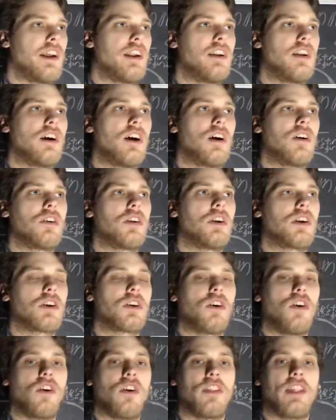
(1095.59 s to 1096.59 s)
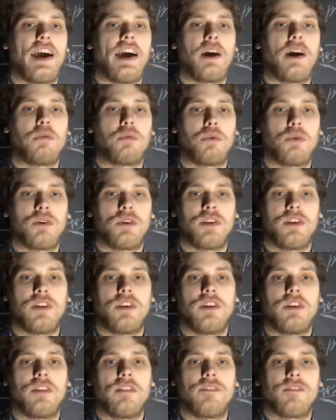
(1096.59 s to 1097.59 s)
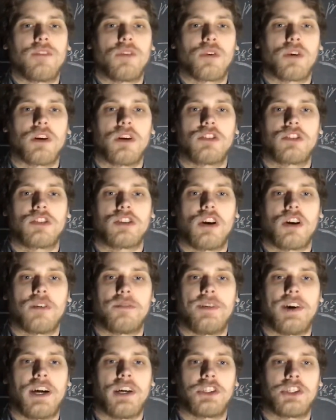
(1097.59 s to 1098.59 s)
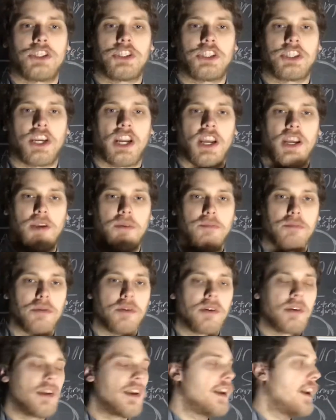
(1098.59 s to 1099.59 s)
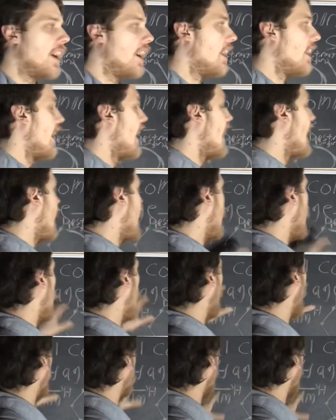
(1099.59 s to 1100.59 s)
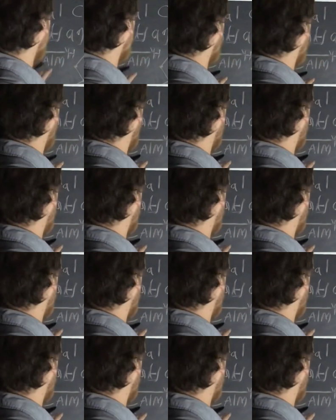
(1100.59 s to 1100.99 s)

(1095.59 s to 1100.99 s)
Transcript: and I'm gonna call that one, we're gonna talk about shape, and how